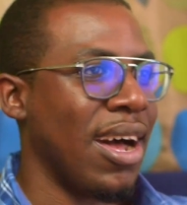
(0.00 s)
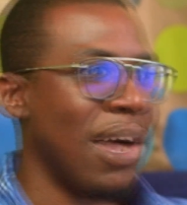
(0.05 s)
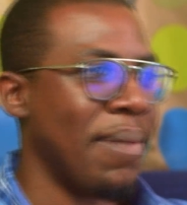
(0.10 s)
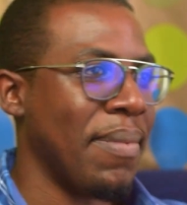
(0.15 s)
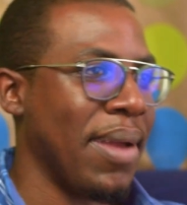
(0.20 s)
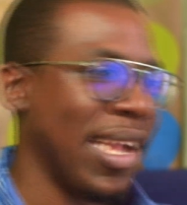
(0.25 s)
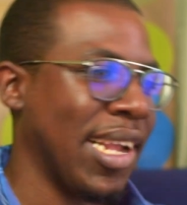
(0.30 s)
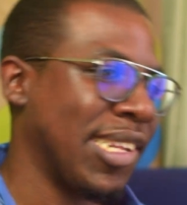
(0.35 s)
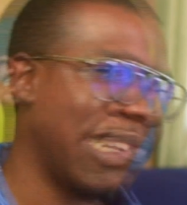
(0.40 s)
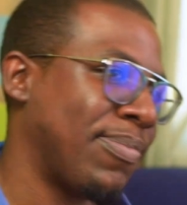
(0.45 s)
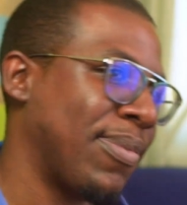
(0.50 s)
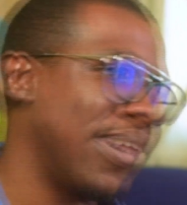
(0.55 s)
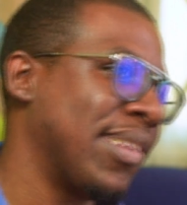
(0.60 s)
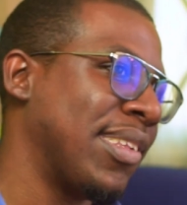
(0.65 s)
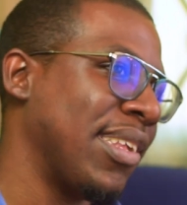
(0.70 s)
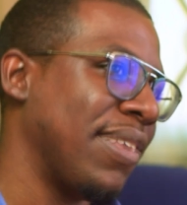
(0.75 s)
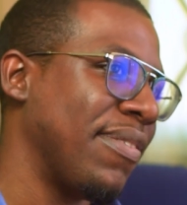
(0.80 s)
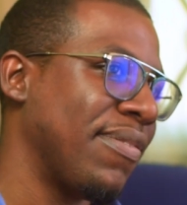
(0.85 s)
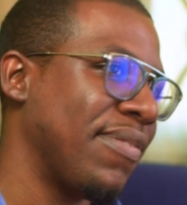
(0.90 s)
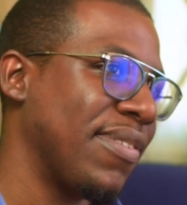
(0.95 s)

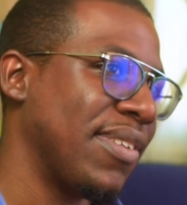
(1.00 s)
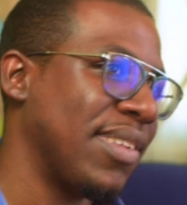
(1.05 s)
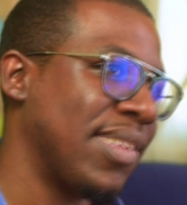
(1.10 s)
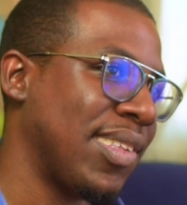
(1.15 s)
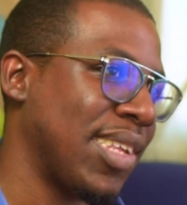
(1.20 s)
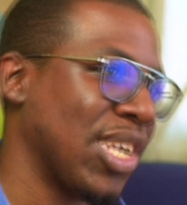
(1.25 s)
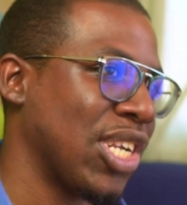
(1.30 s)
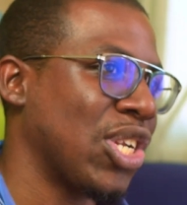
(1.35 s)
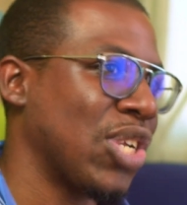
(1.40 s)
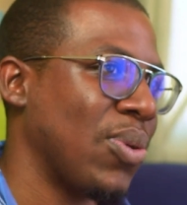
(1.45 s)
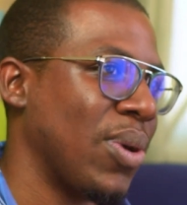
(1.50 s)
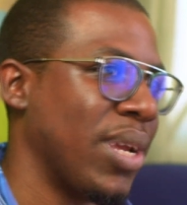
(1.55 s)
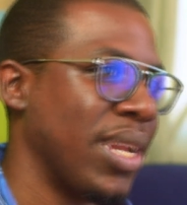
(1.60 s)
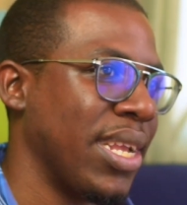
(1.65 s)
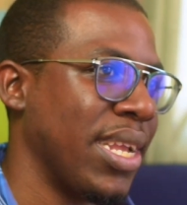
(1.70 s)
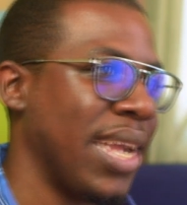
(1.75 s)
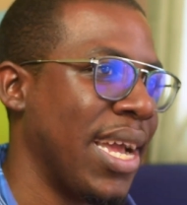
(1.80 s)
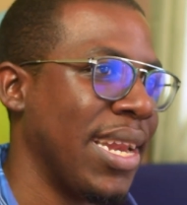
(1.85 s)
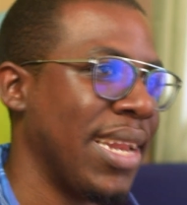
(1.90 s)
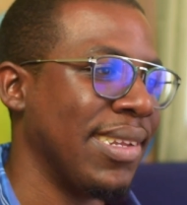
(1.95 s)
expressive
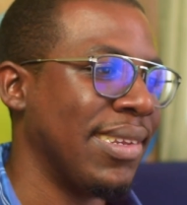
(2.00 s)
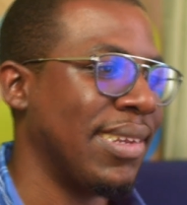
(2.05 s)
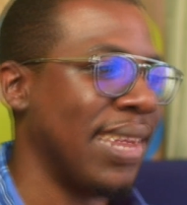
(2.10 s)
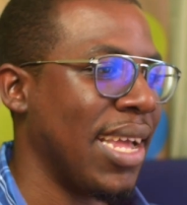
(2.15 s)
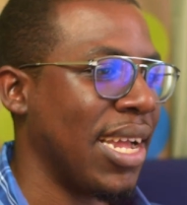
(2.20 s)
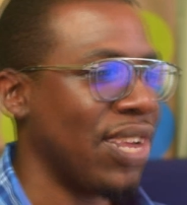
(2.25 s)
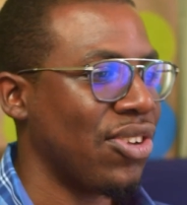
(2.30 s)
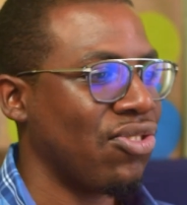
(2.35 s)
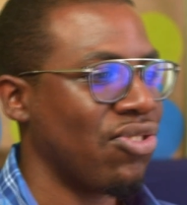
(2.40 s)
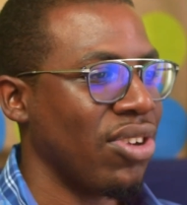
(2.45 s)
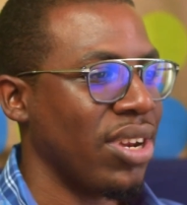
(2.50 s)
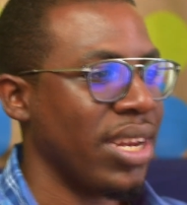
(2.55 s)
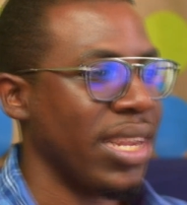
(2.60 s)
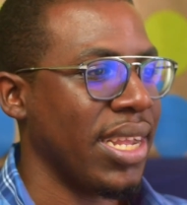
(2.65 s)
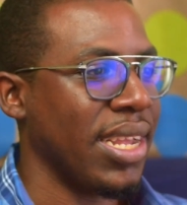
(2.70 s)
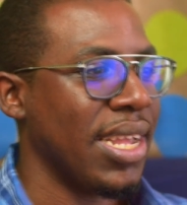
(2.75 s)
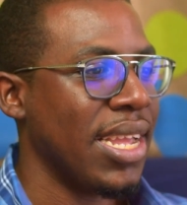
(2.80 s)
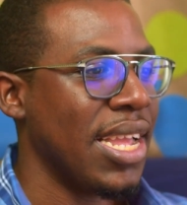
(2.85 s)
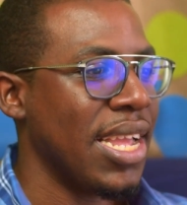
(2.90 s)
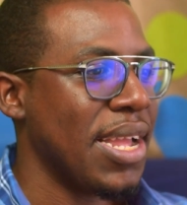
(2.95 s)
sexually and is
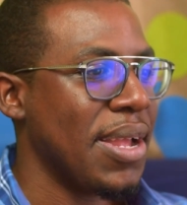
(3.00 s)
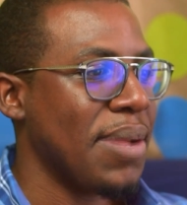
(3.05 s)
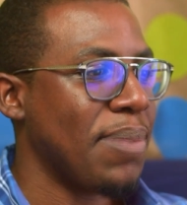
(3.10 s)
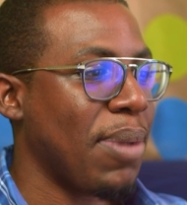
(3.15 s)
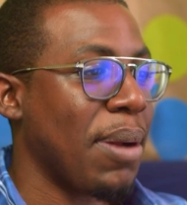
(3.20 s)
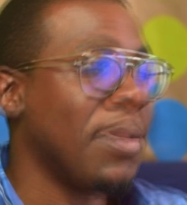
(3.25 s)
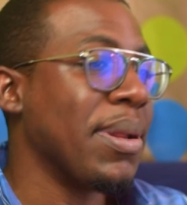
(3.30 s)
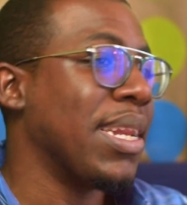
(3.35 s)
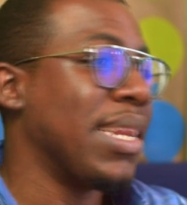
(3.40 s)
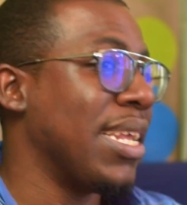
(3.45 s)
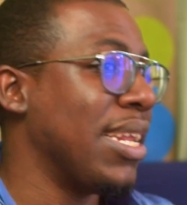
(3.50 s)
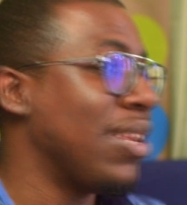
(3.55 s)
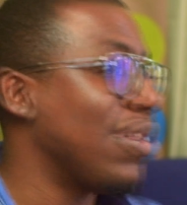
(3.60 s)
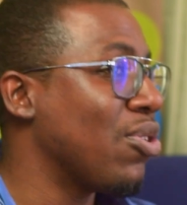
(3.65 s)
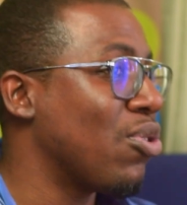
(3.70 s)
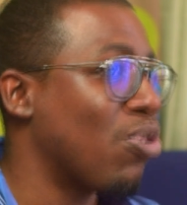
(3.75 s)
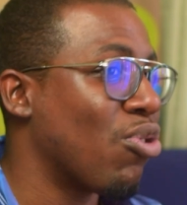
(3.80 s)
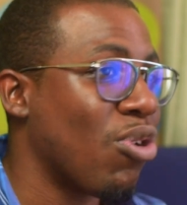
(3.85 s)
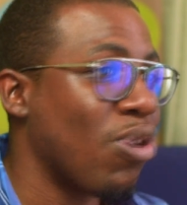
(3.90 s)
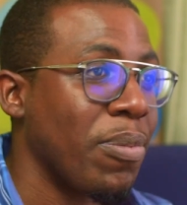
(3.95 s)
naturally, probably didn't
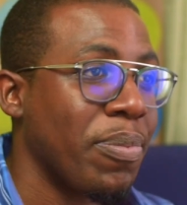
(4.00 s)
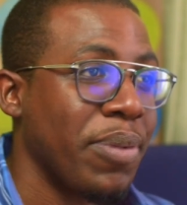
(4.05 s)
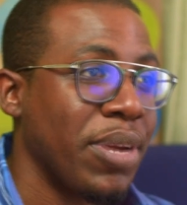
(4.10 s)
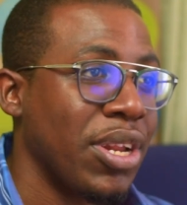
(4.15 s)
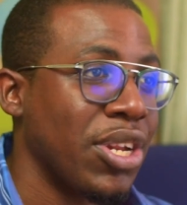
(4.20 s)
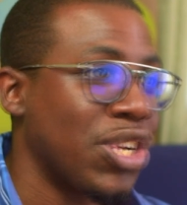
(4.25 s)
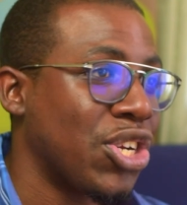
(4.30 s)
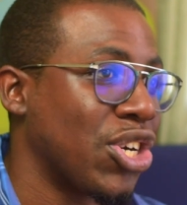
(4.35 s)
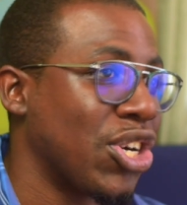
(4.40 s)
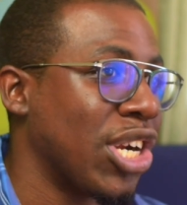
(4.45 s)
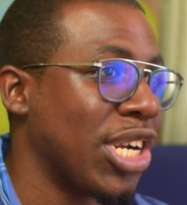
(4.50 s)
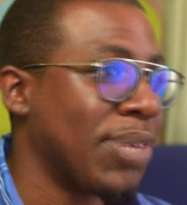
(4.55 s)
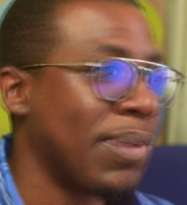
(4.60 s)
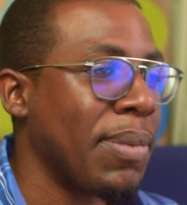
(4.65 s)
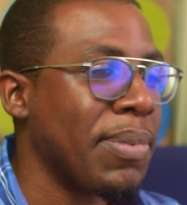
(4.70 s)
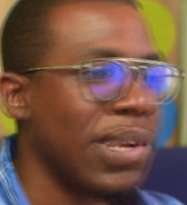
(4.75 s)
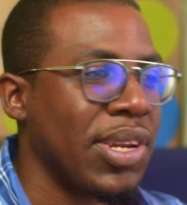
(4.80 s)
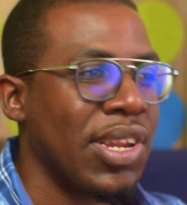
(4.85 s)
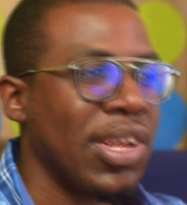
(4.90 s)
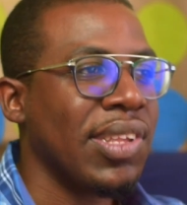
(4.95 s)
grow up in the church,
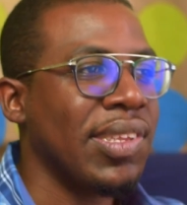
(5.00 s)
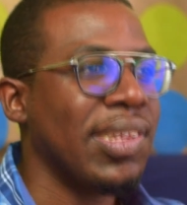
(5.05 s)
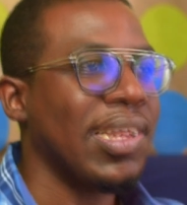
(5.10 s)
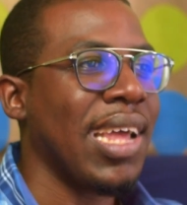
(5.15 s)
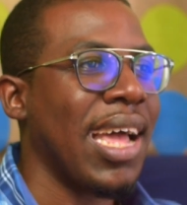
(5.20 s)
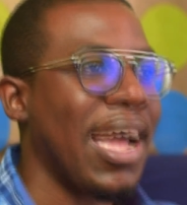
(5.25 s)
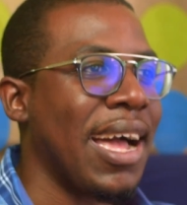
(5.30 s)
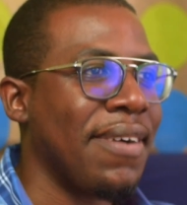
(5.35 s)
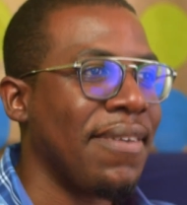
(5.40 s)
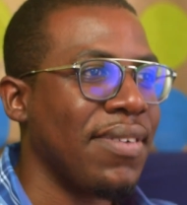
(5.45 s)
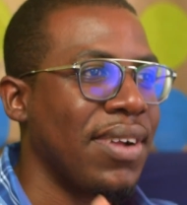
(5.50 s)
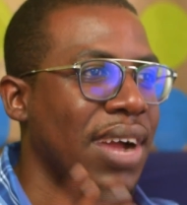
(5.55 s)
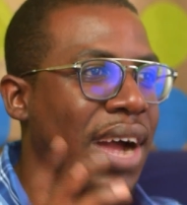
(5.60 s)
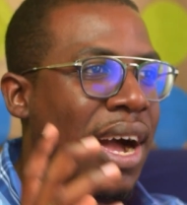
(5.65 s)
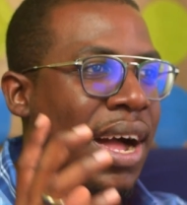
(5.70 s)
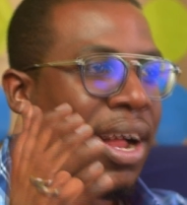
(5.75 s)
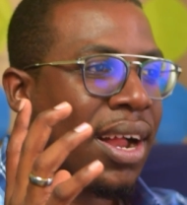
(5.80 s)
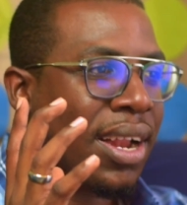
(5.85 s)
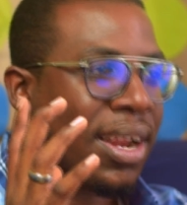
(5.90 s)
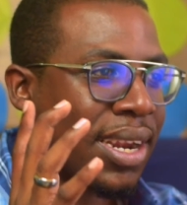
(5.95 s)
probably doesn't have
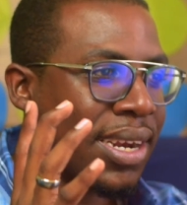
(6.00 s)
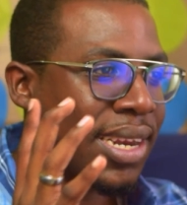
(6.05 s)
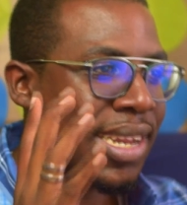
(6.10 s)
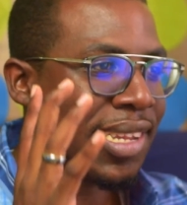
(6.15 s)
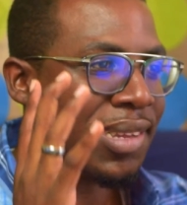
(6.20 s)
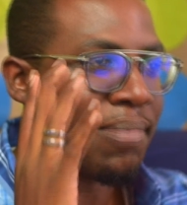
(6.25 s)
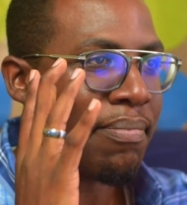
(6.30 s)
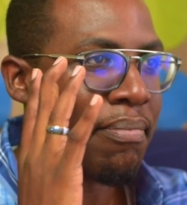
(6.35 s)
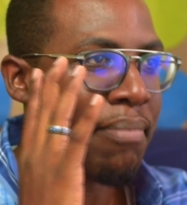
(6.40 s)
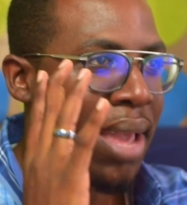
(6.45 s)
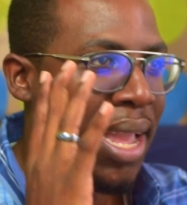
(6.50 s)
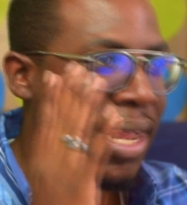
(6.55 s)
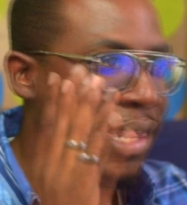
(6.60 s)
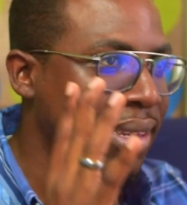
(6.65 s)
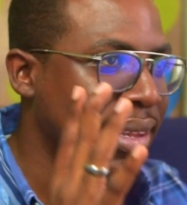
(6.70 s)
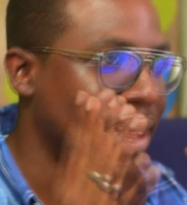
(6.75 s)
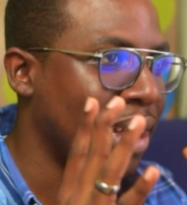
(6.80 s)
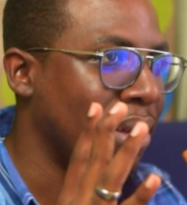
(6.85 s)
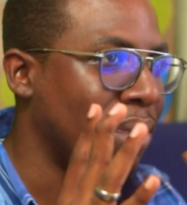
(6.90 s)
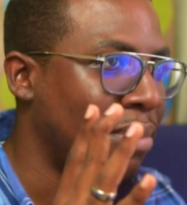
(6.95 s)
all these
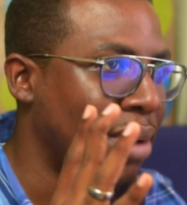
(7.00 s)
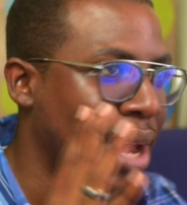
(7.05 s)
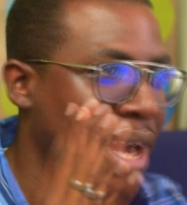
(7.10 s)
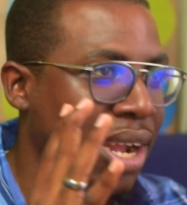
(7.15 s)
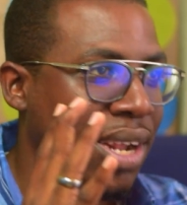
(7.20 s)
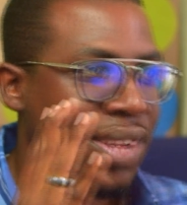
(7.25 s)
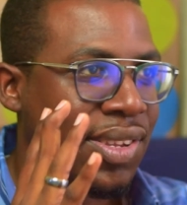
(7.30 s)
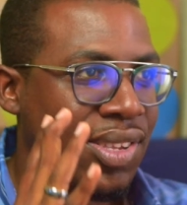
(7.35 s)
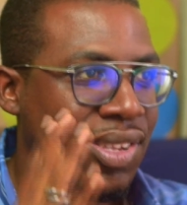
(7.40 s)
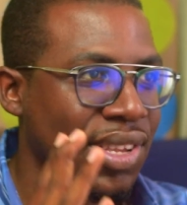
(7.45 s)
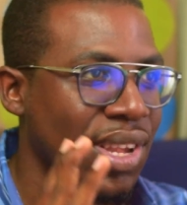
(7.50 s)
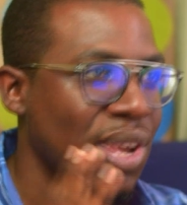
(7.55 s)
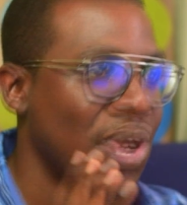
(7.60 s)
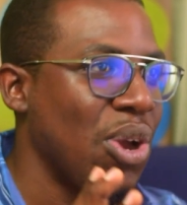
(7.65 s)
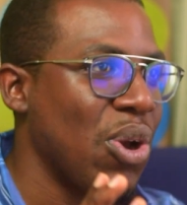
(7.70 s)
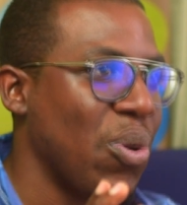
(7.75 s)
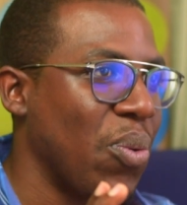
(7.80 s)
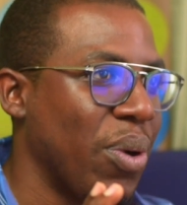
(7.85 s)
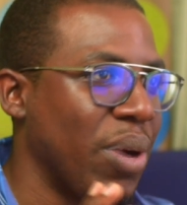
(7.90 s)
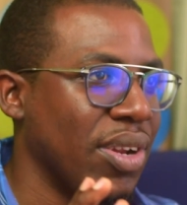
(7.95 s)
mental blocks
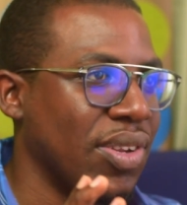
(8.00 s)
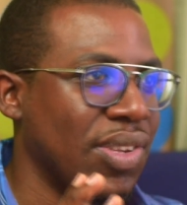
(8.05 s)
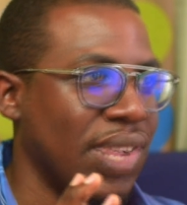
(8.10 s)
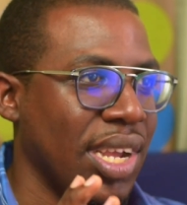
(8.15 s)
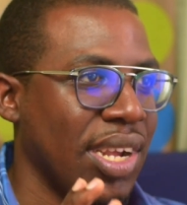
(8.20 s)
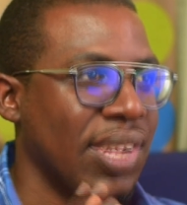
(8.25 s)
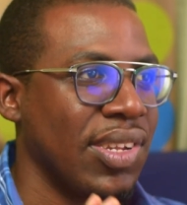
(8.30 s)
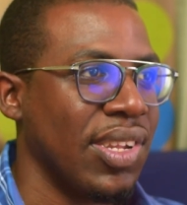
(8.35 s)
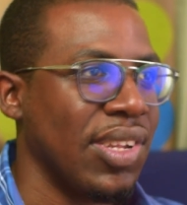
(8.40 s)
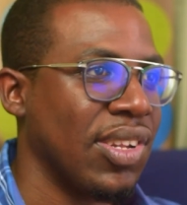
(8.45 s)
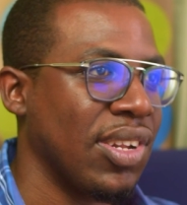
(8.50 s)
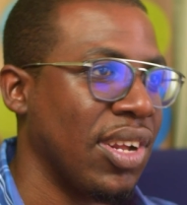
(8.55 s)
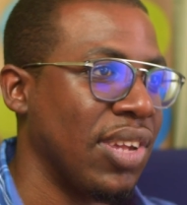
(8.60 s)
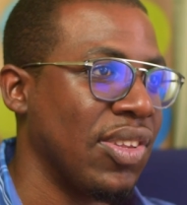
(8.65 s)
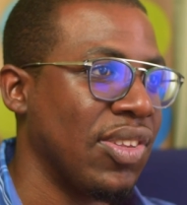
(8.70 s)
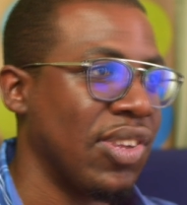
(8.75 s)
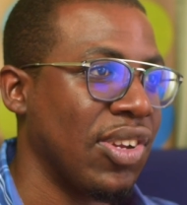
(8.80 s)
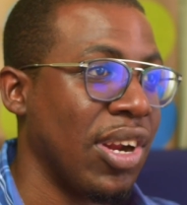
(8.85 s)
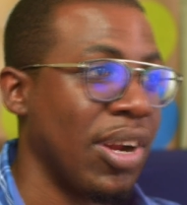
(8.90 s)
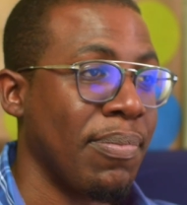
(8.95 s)
where sex is
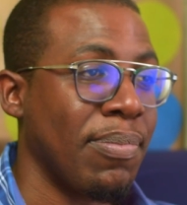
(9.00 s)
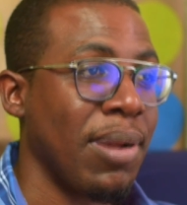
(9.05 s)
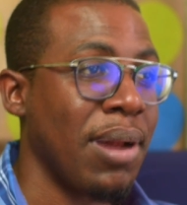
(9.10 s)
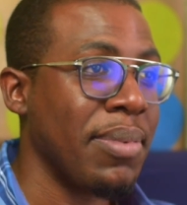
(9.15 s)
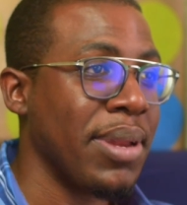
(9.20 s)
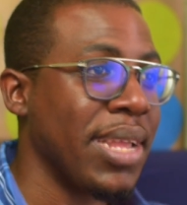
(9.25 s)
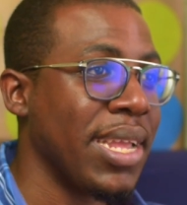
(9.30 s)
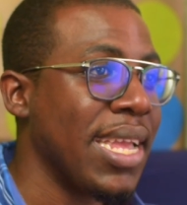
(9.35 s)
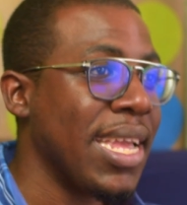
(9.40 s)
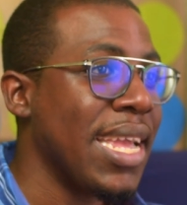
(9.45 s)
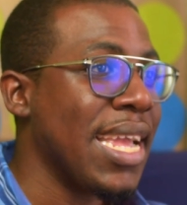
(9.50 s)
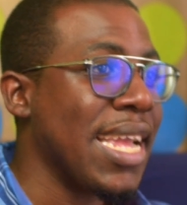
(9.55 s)
concerned, probably